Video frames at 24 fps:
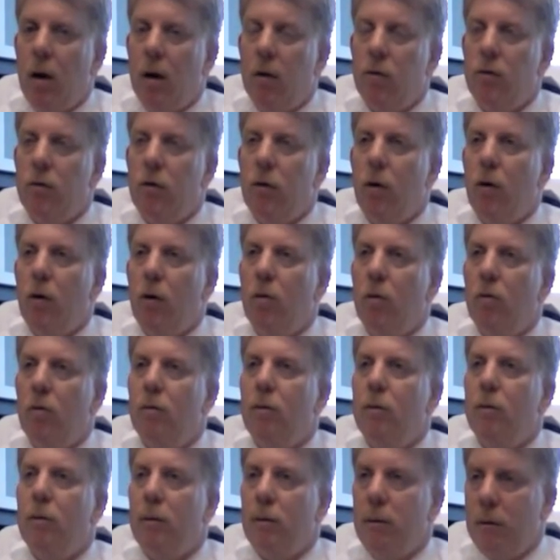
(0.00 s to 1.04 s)
So
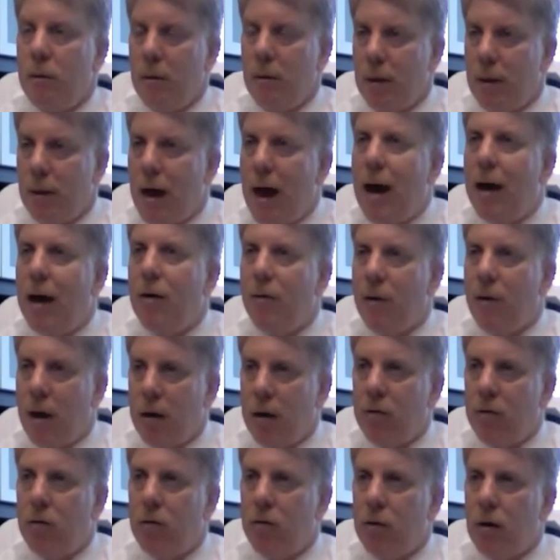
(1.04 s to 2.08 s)
lack of
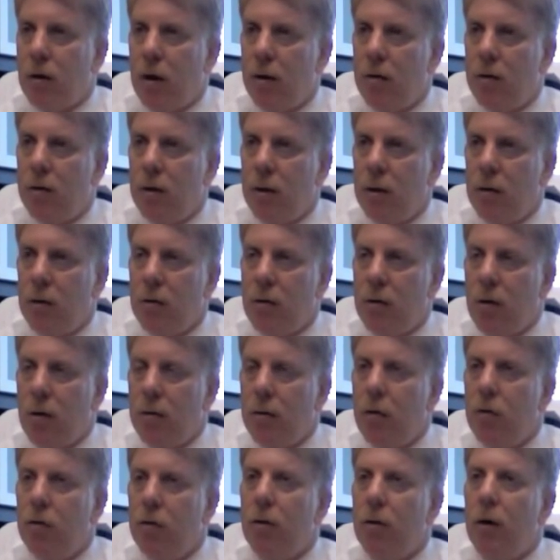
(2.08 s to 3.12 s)
exercise, things along
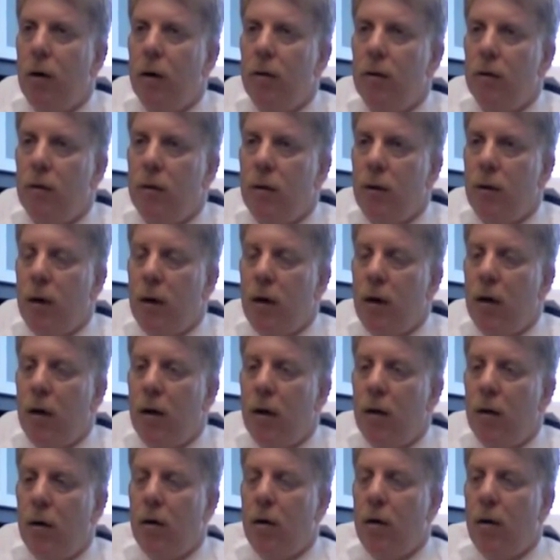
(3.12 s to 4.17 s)
those lines,
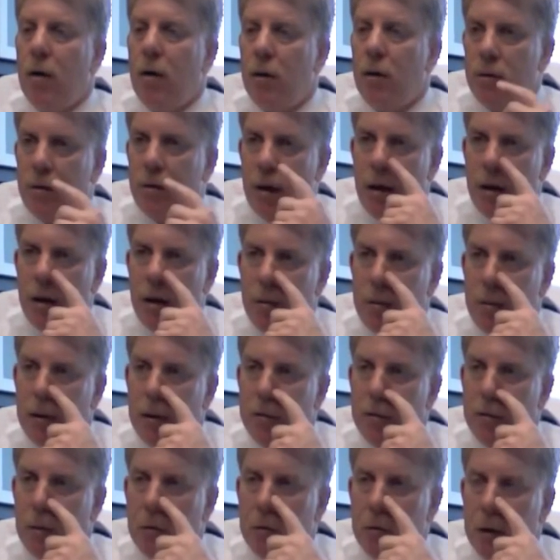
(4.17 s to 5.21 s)
tend to be
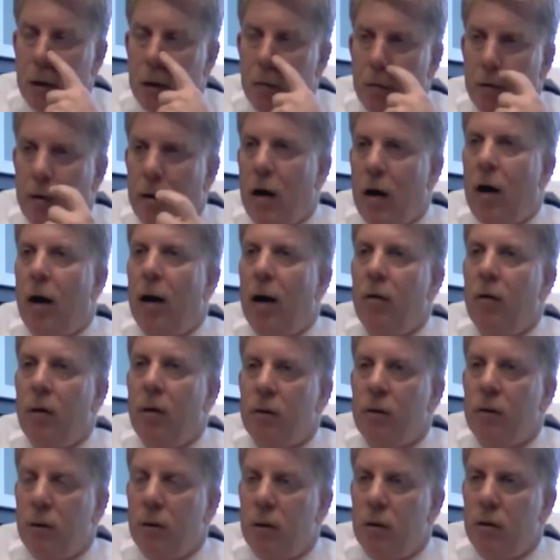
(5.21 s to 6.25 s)
associated with a higher
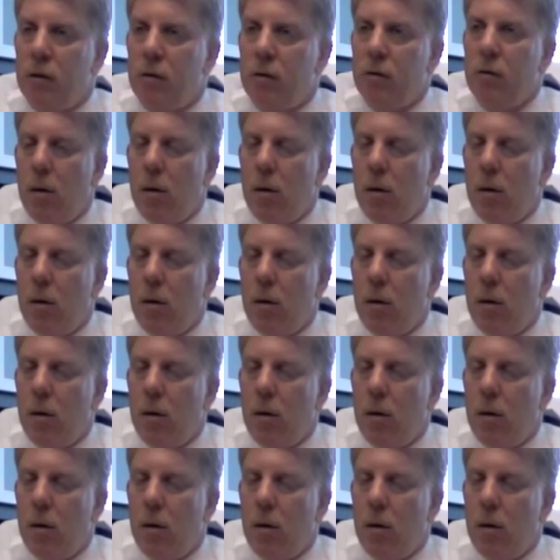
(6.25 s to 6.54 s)
incidence.